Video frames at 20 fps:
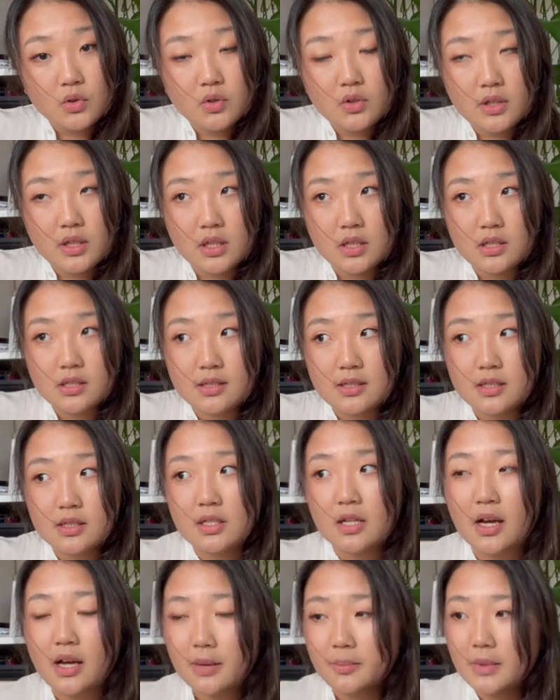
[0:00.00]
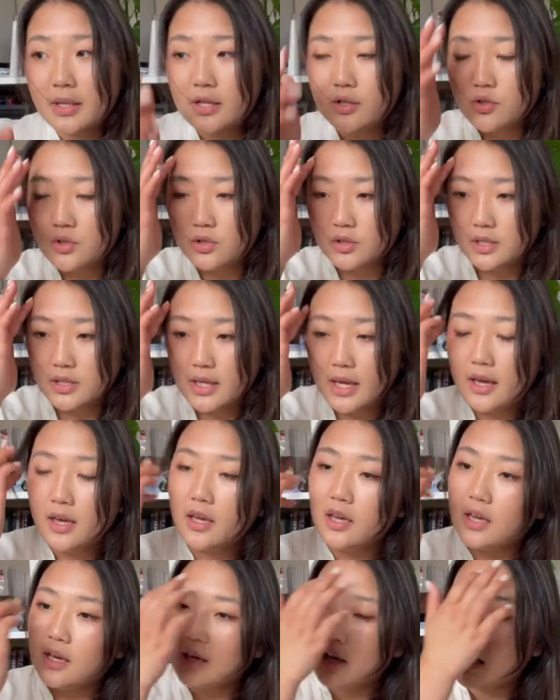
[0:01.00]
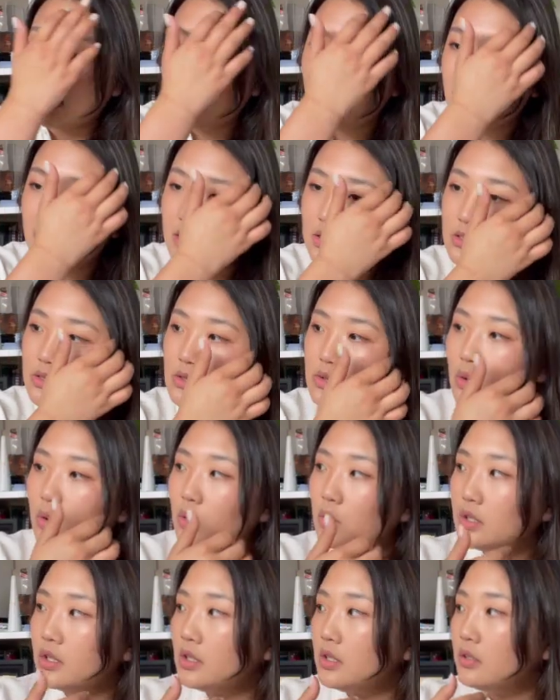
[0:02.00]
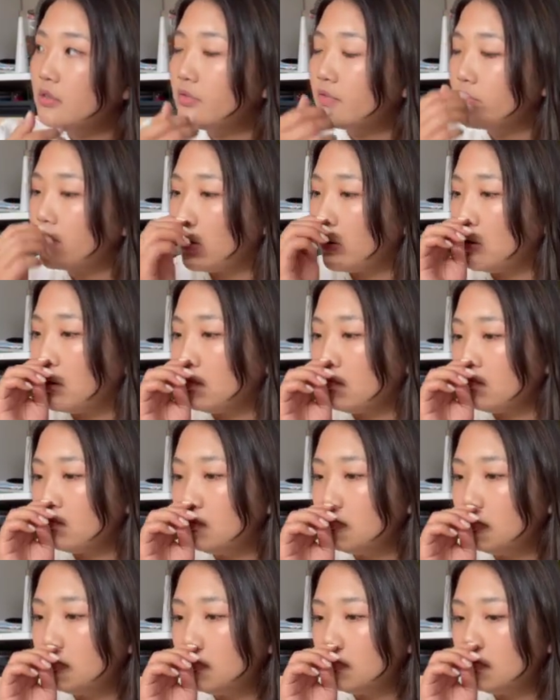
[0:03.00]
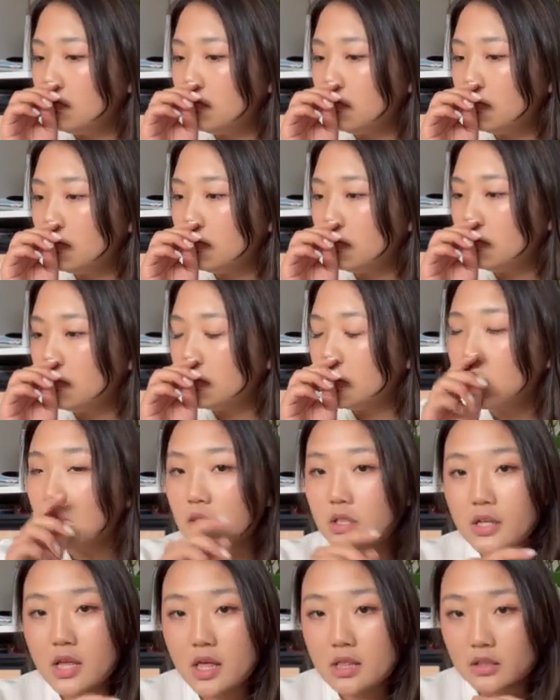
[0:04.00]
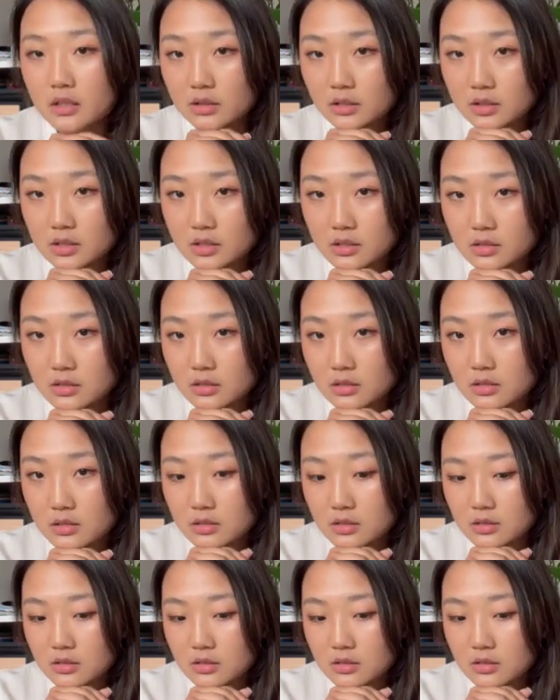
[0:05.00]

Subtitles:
Is the time that it took to get here. It's ordered from the Netherlands.